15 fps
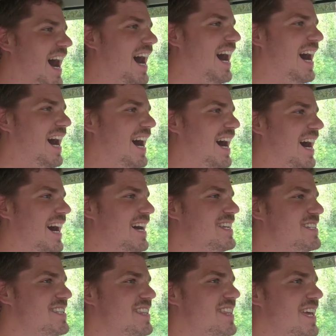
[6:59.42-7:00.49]
Oh,
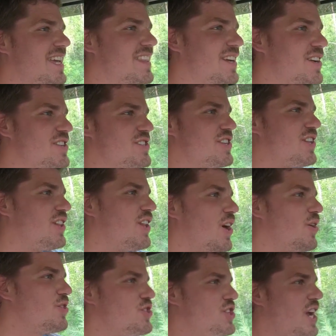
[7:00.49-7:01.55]
I think there's a
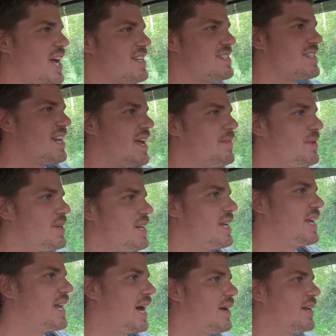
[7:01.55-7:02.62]
low chance that I'm gonna
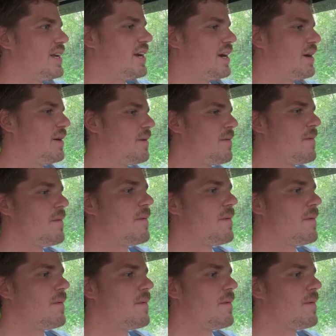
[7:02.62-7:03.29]
get out of here.